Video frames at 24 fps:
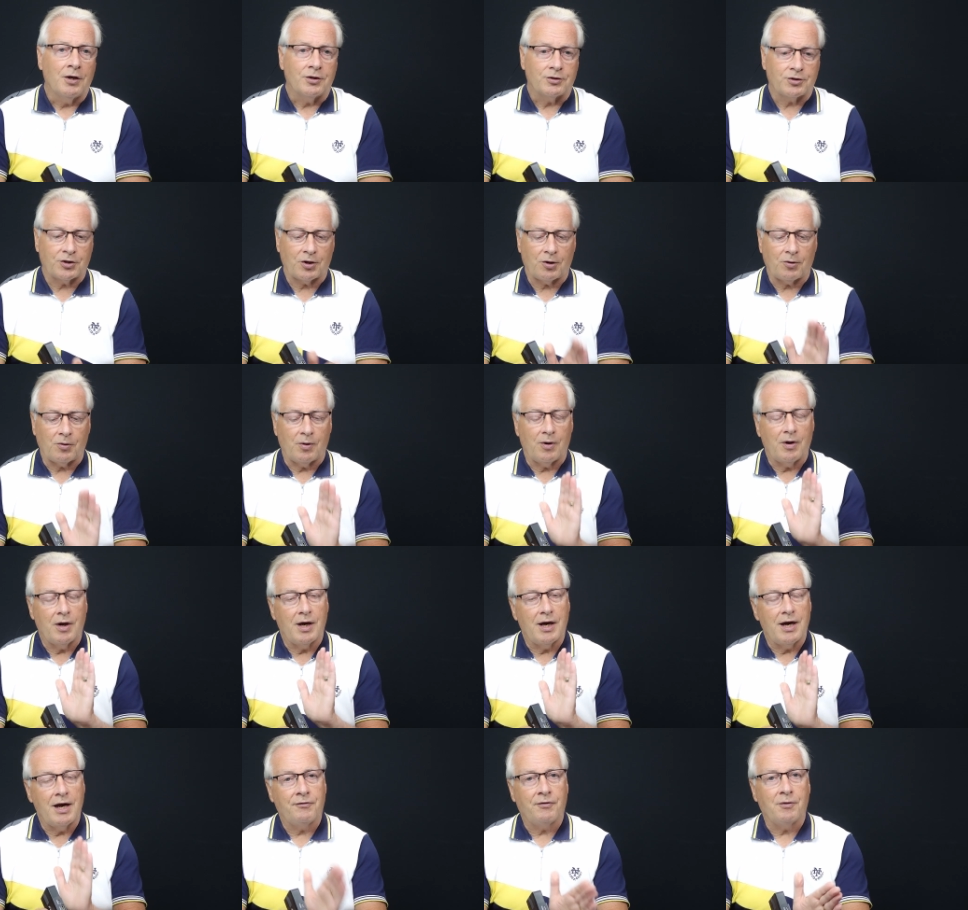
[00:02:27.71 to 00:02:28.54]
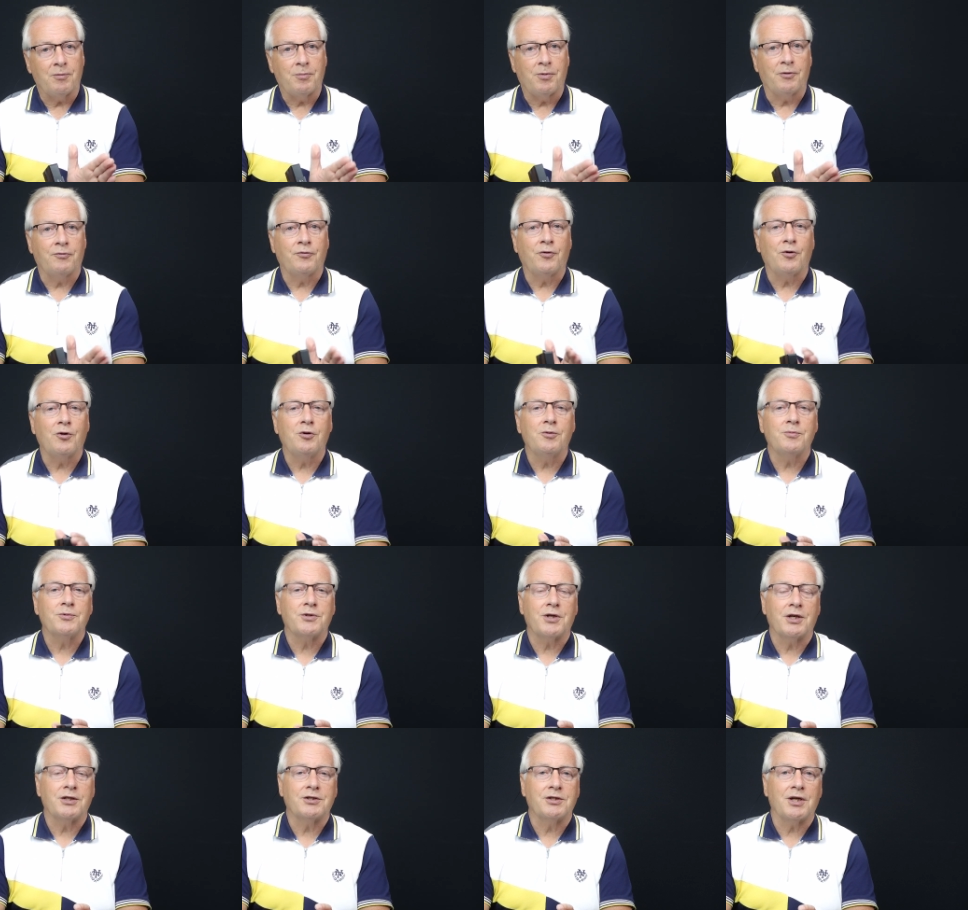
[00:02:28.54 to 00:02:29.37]
So if it
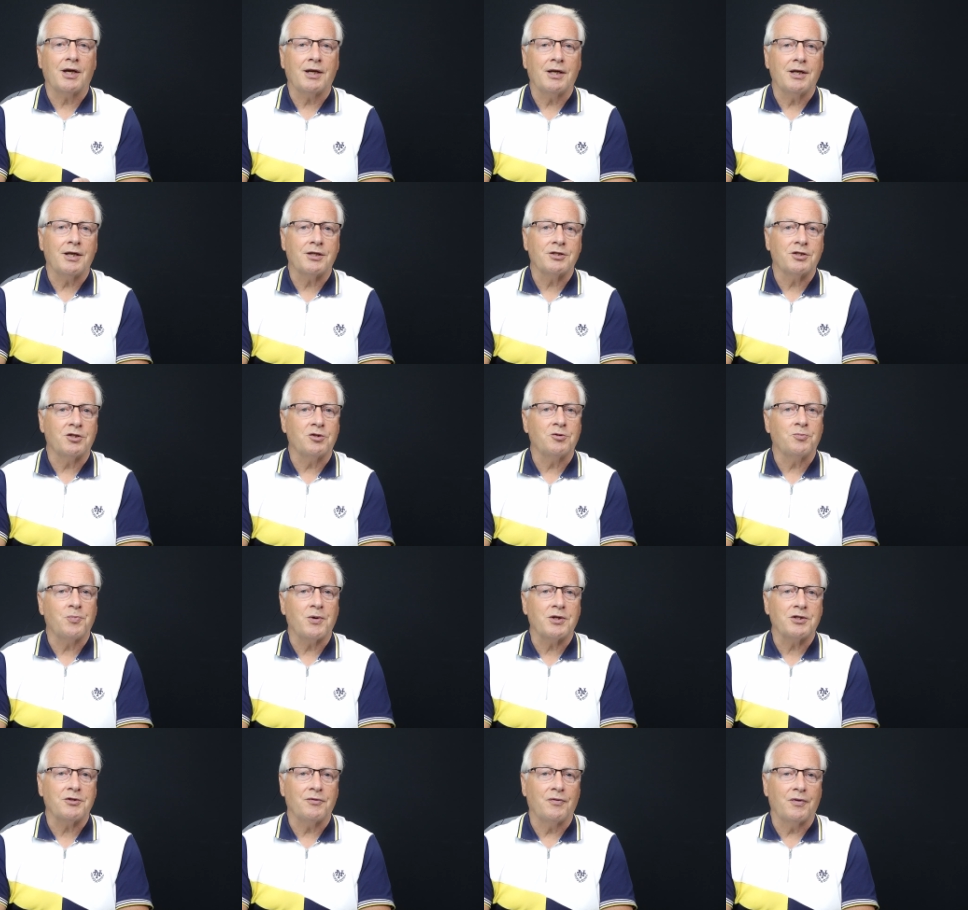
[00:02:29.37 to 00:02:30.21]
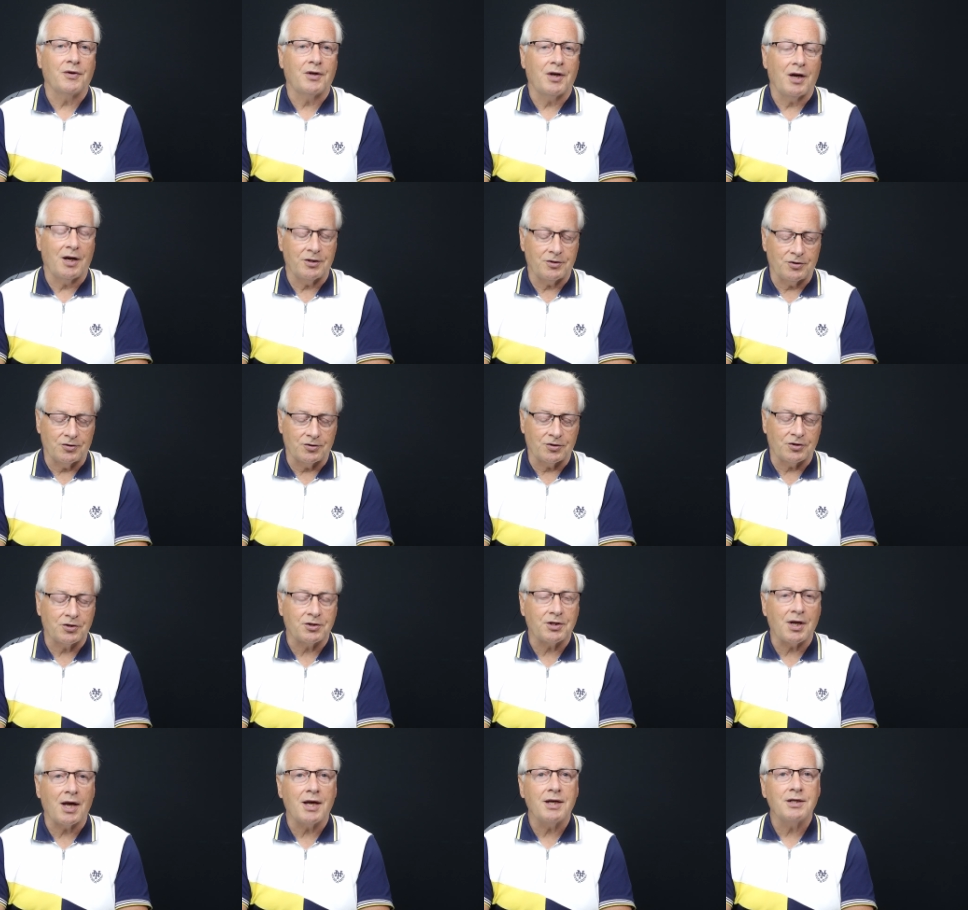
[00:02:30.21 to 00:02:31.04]
performs exactly as the
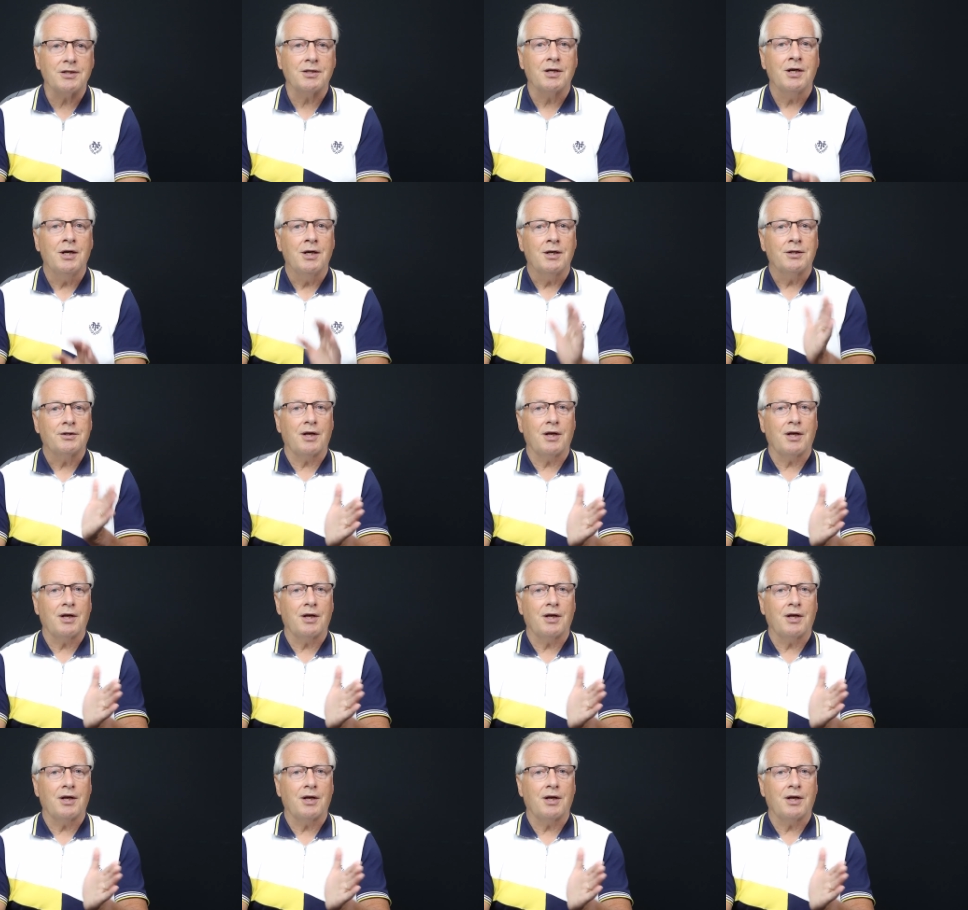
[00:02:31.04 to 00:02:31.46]
specifications state,